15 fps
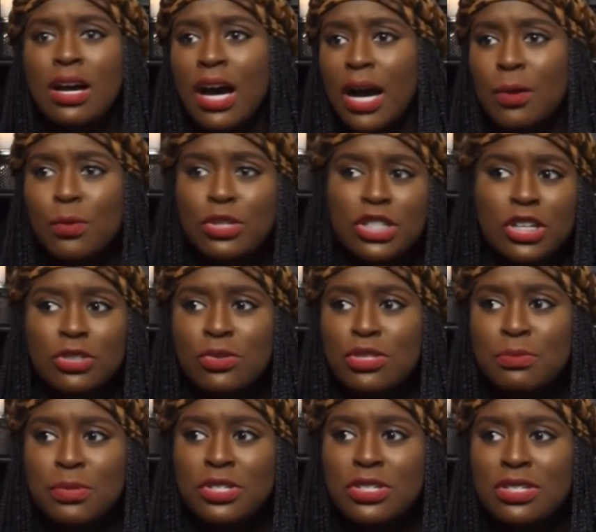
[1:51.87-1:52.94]
I wish I knew
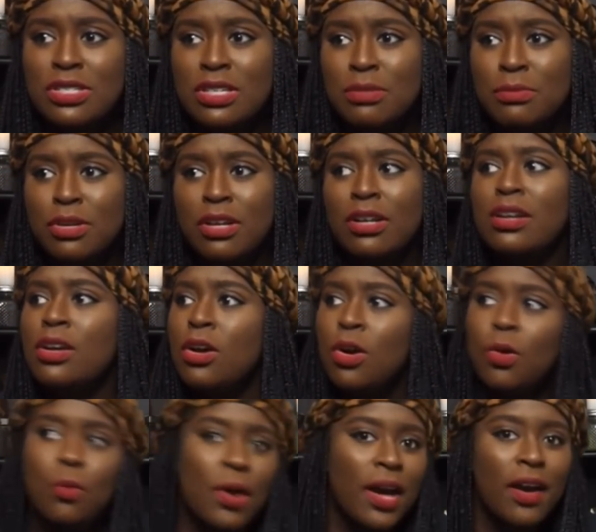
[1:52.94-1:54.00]
as much as them, or
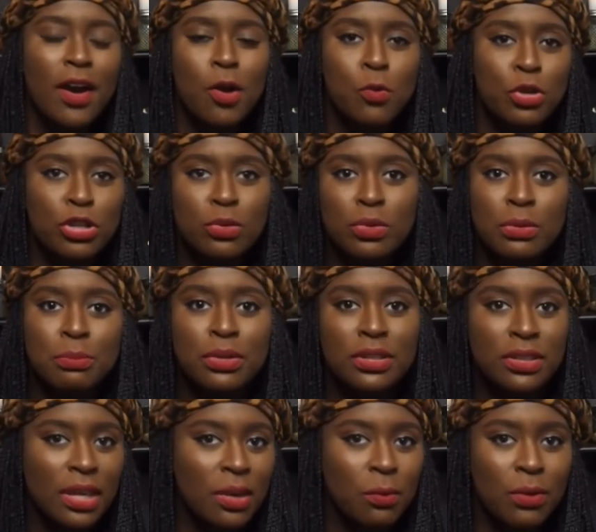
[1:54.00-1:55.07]
wow, I wonder what
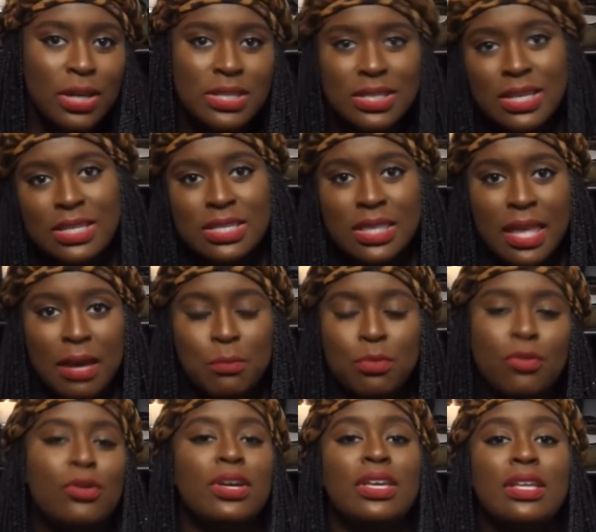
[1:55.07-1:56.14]
book they read to get to that
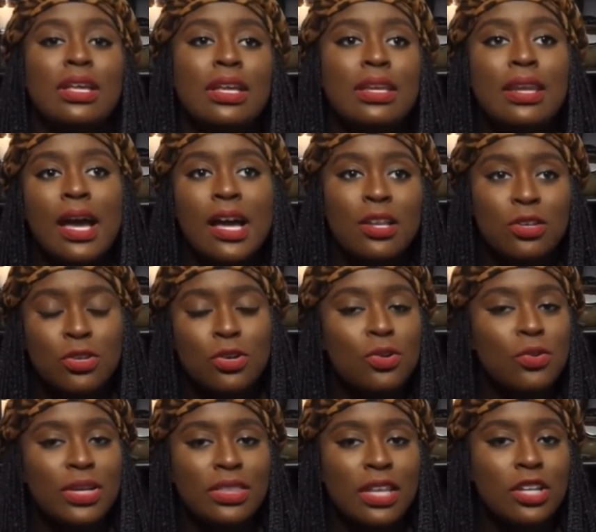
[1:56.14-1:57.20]
point not
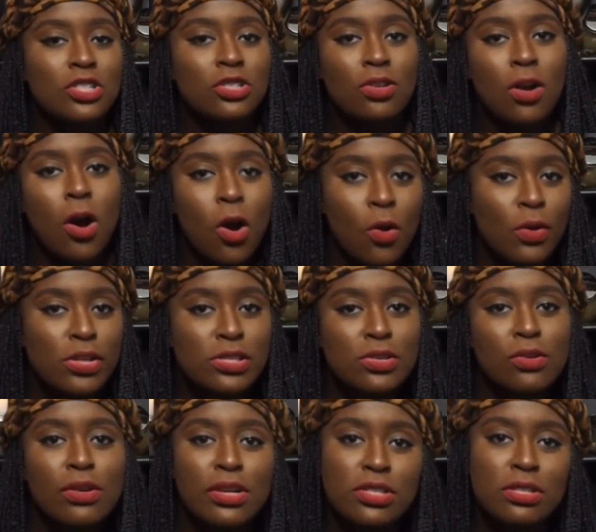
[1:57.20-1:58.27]
knowing that you're always
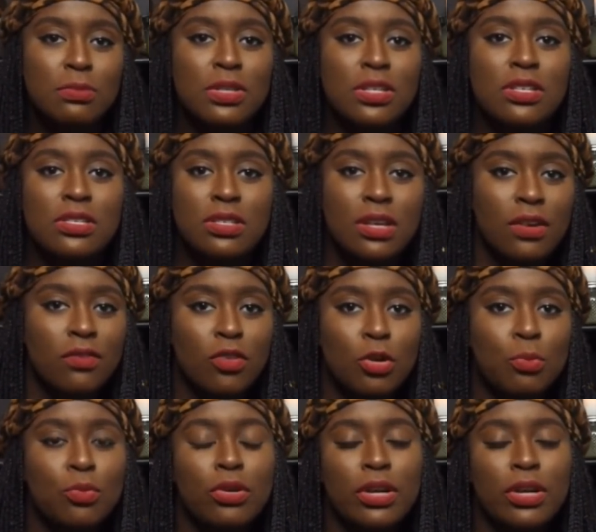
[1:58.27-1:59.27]
going to be discovering more